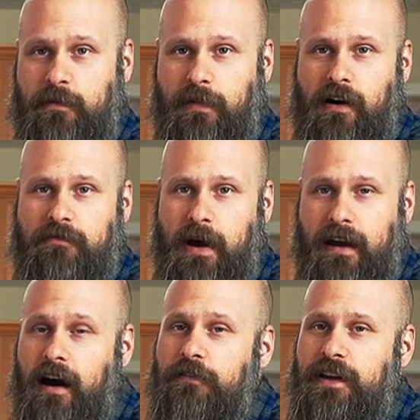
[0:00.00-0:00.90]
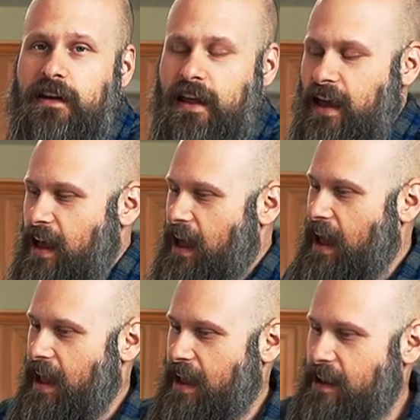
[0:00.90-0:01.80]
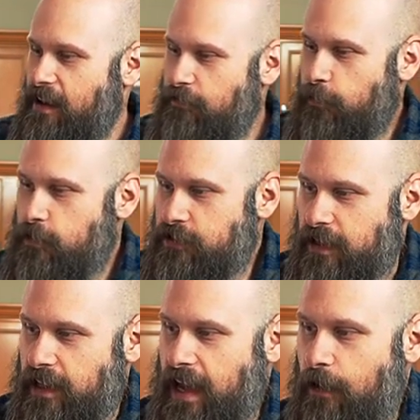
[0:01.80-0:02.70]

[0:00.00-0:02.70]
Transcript: above my oven. And unfortunately,